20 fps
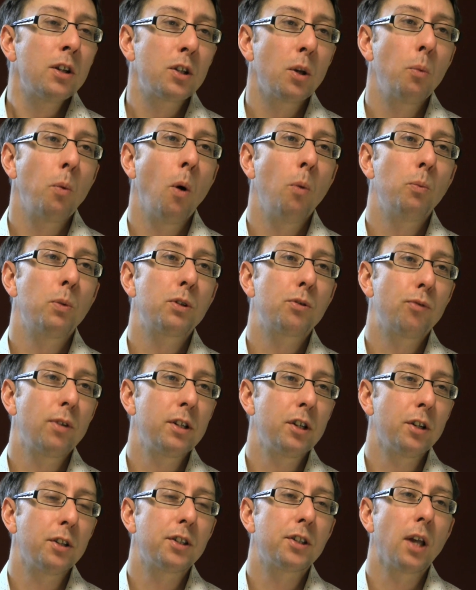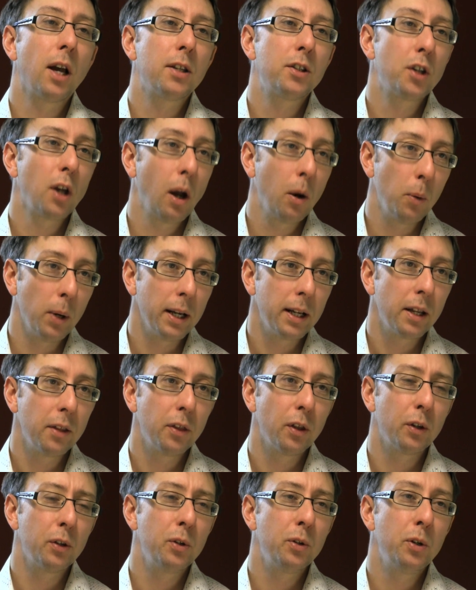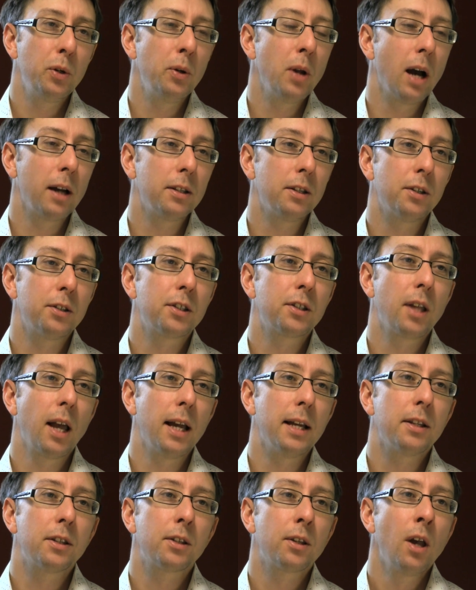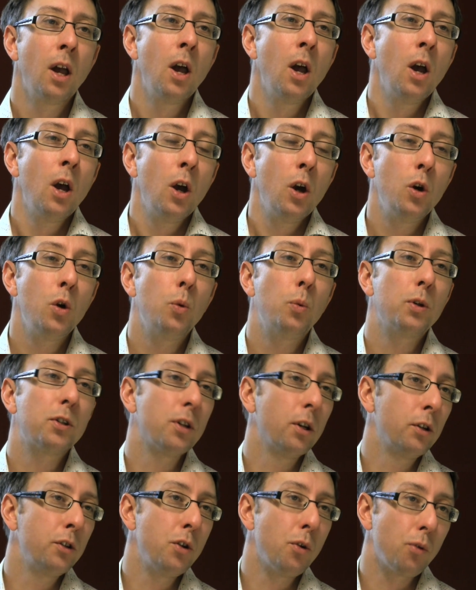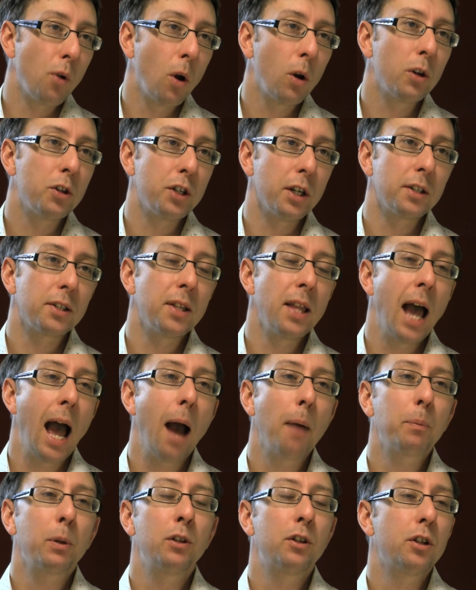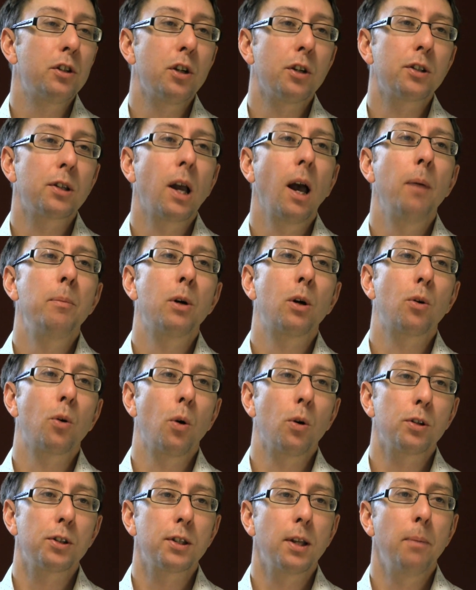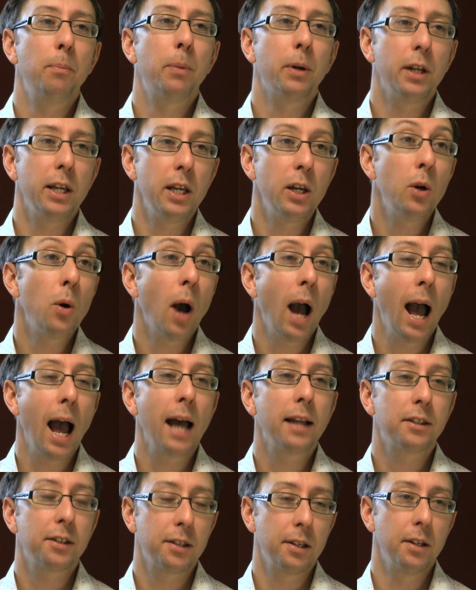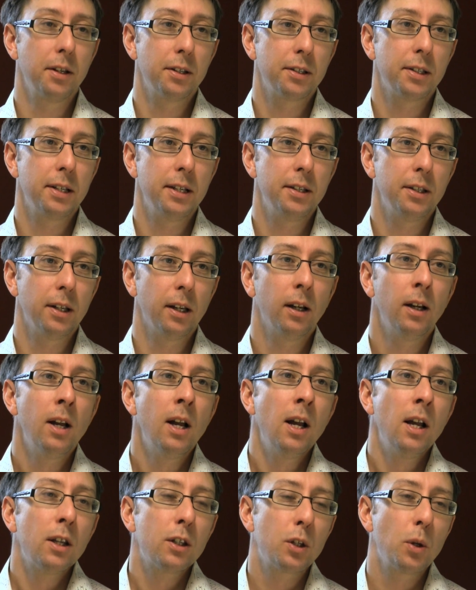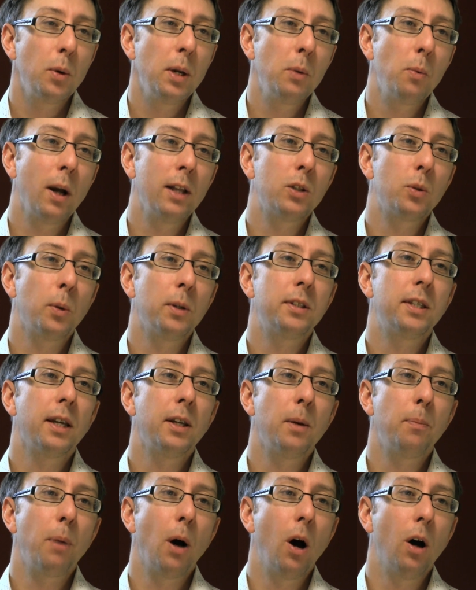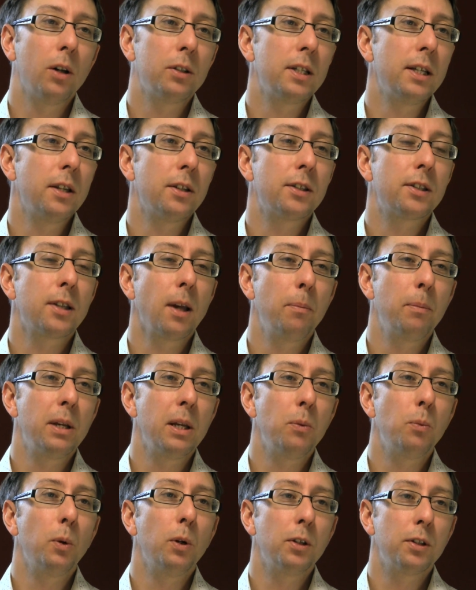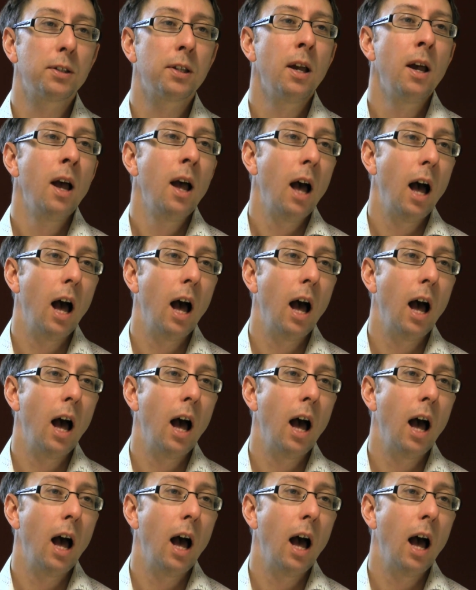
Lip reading: So one was Richard Cytowic in the United States, who was a neurologist and happened to just come across somebody who had synesthesia. So he went to a dinner party and somebody was